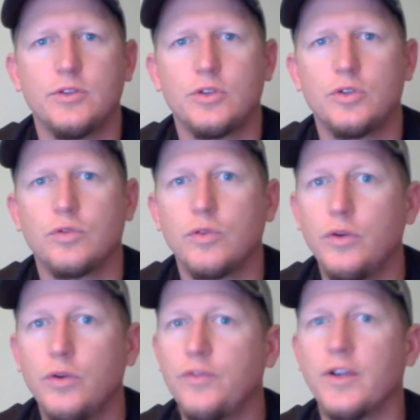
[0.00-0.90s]

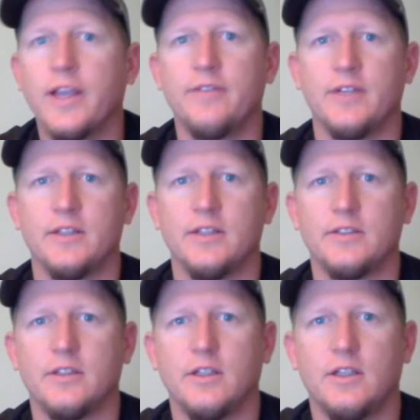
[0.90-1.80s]
true
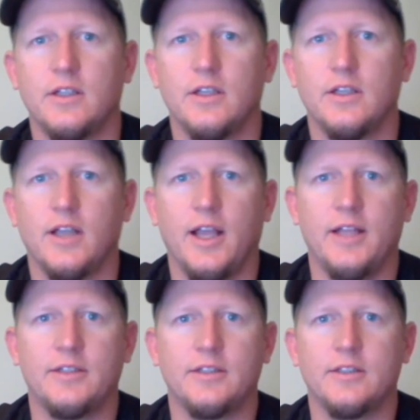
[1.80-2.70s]
forgiveness
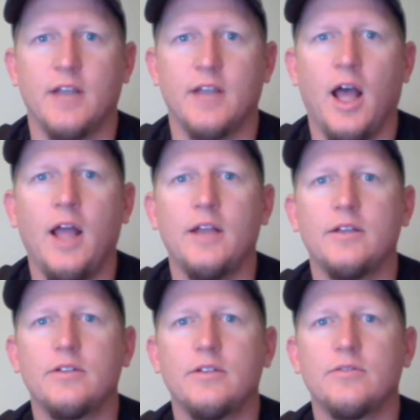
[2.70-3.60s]
and to not
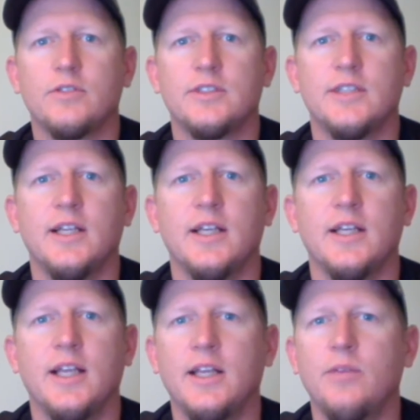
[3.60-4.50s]
resent
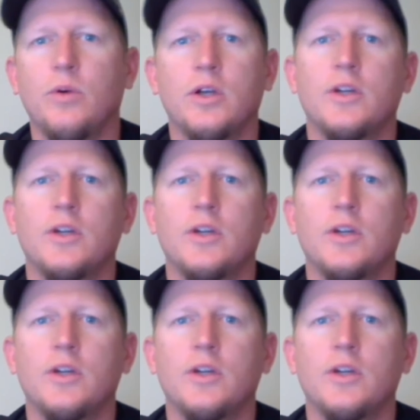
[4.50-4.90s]
anyone or